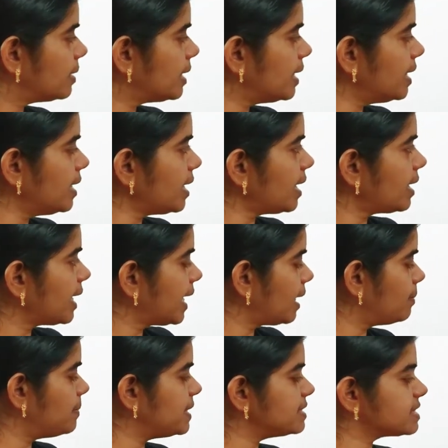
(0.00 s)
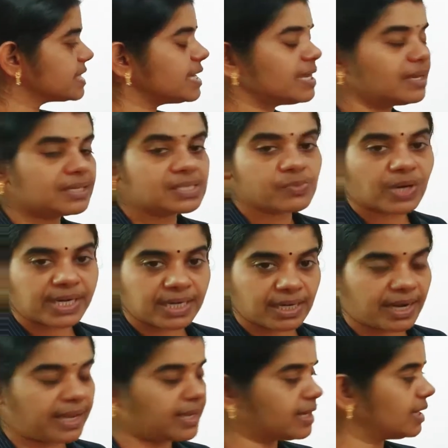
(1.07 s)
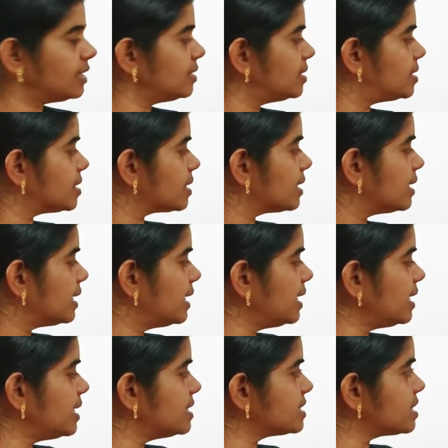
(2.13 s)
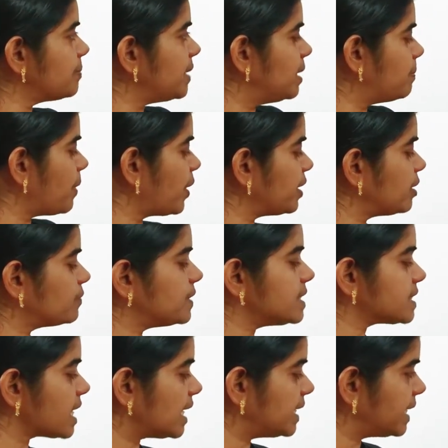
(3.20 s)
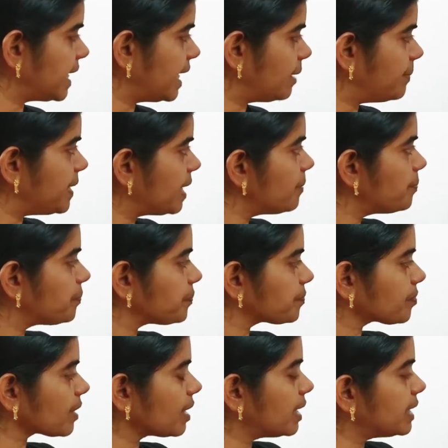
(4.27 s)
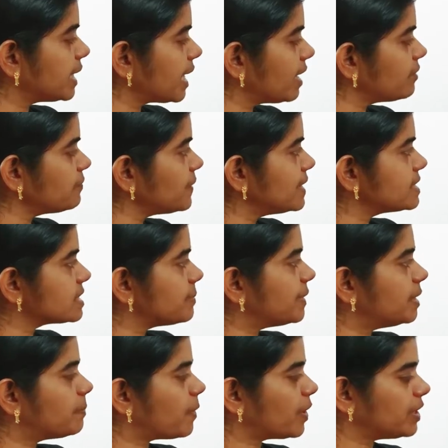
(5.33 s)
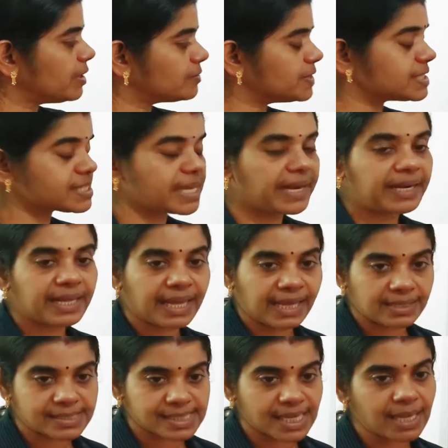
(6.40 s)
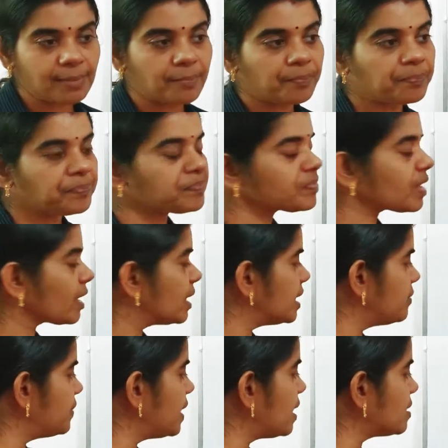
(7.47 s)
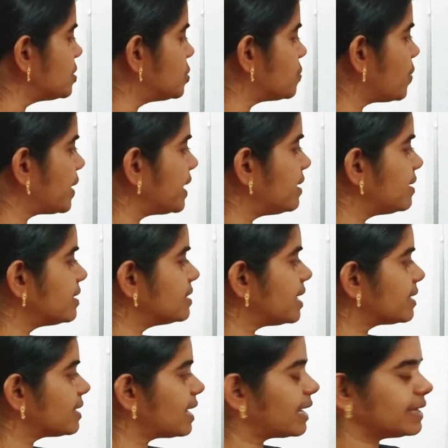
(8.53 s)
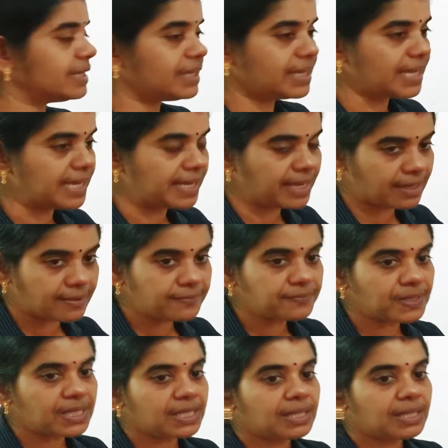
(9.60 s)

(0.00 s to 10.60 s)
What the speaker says: ABC is one triangle. E is the midpoint of the side AB and F is the midpoint of the side AC, and we are joining that line EF.